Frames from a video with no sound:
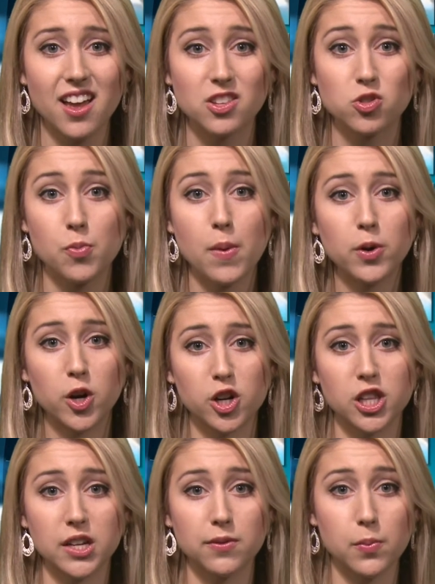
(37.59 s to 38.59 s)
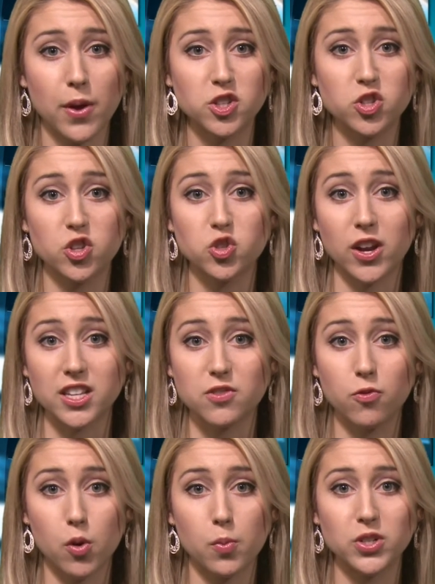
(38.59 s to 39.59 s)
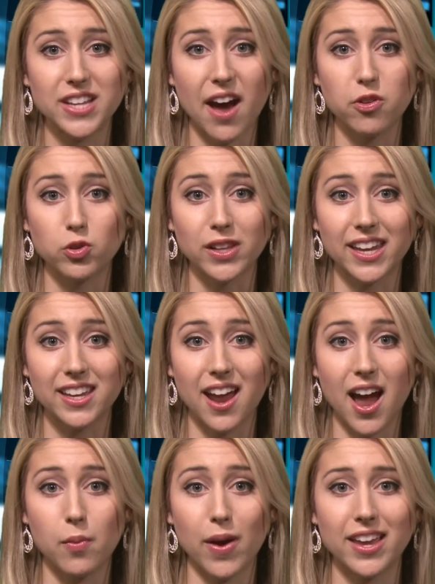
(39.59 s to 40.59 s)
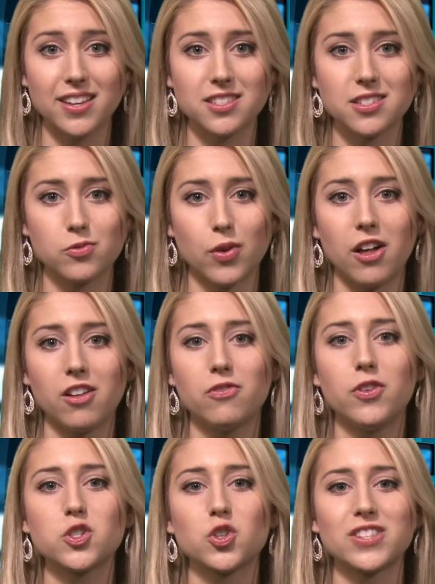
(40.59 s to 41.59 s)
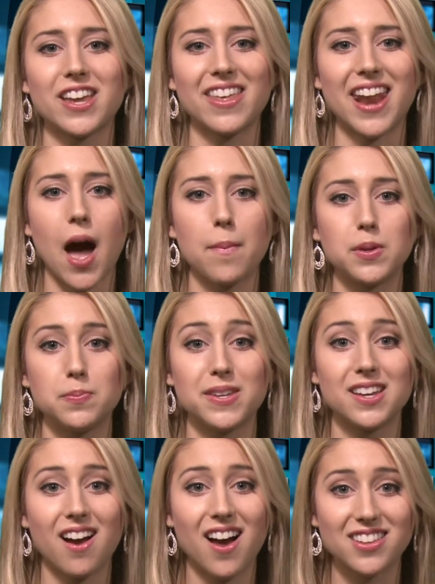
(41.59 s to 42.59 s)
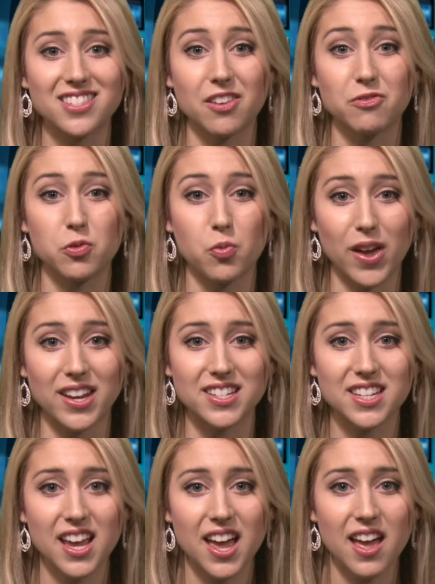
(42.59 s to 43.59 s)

So remember earlier we mentioned the transformer down on Lincoln Highway East. Well, officials say that happened because of the wind.